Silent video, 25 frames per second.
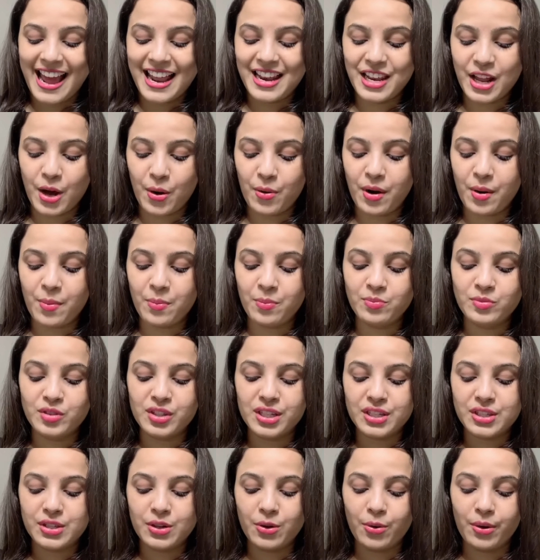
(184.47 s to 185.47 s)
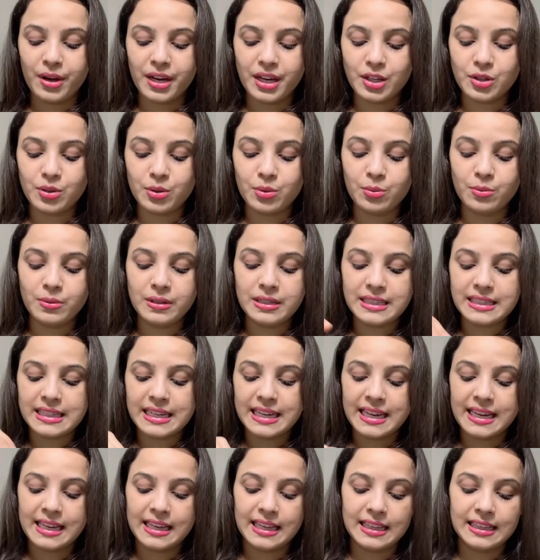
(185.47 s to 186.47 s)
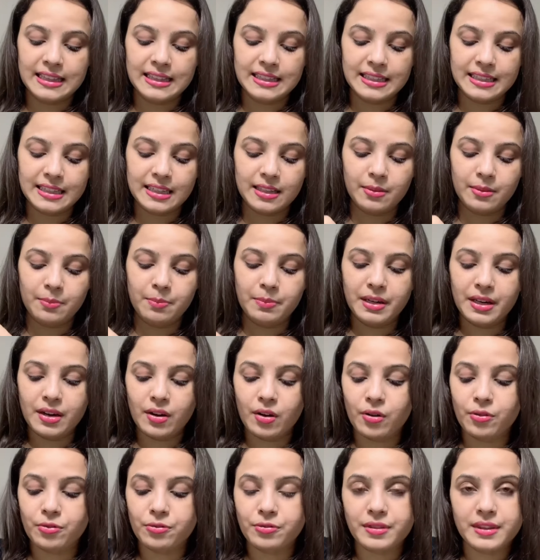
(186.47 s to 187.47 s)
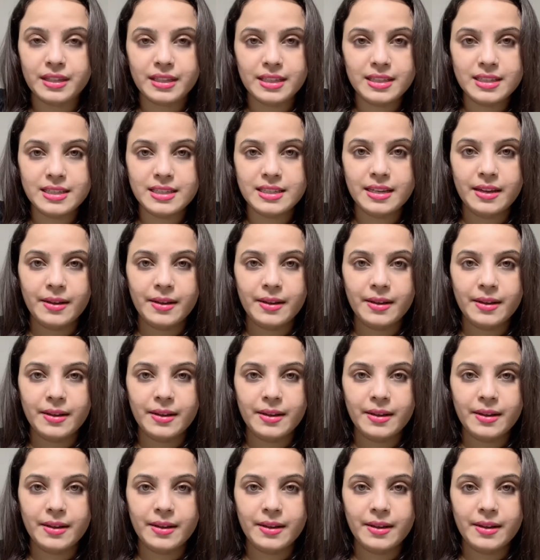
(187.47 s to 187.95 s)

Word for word: now i'm just going to take a little bit of this